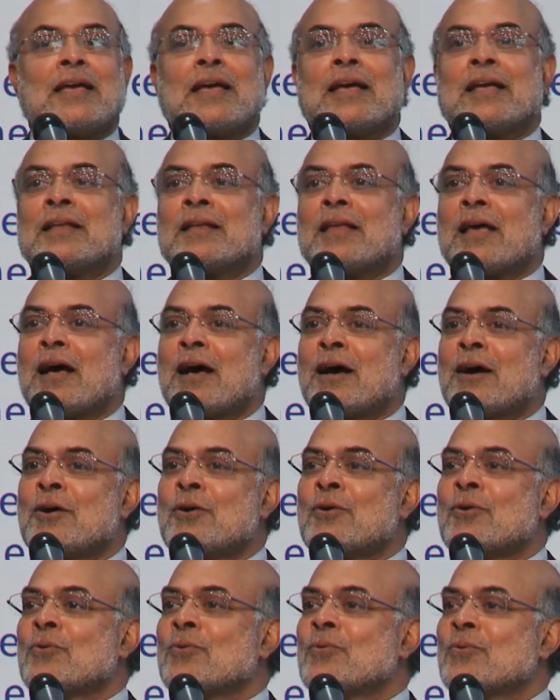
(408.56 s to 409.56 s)
and
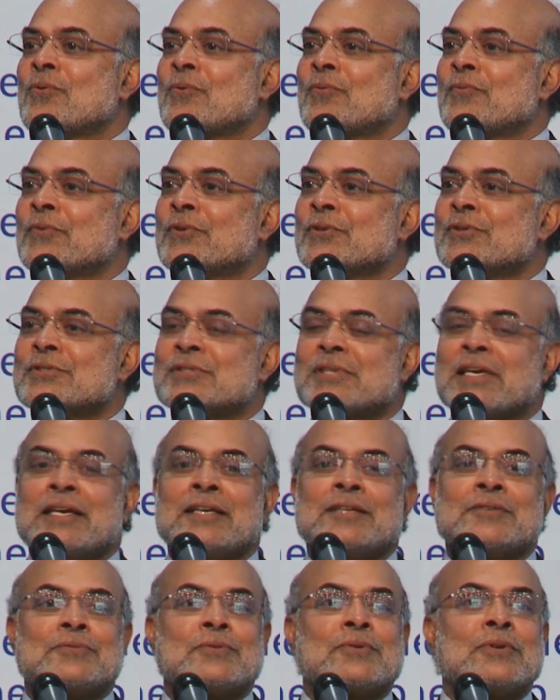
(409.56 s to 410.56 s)
how those
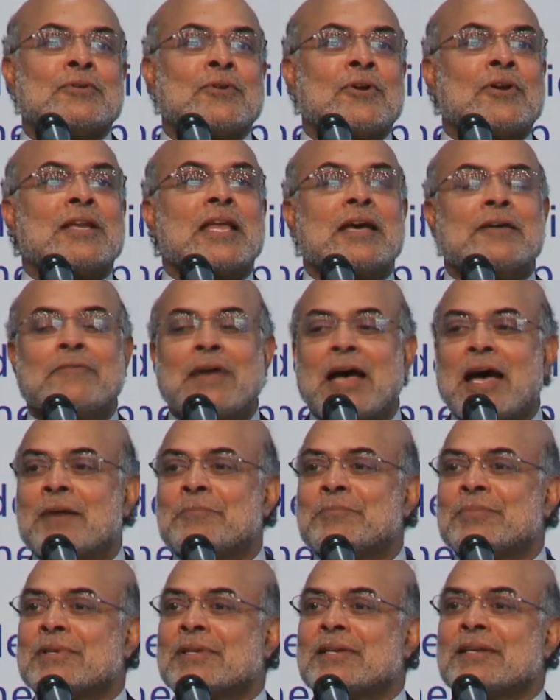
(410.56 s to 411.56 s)
gains would not have
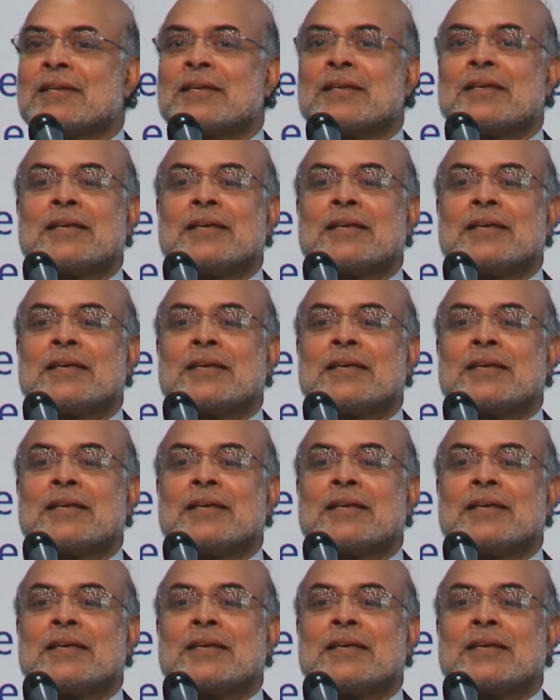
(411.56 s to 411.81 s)
happened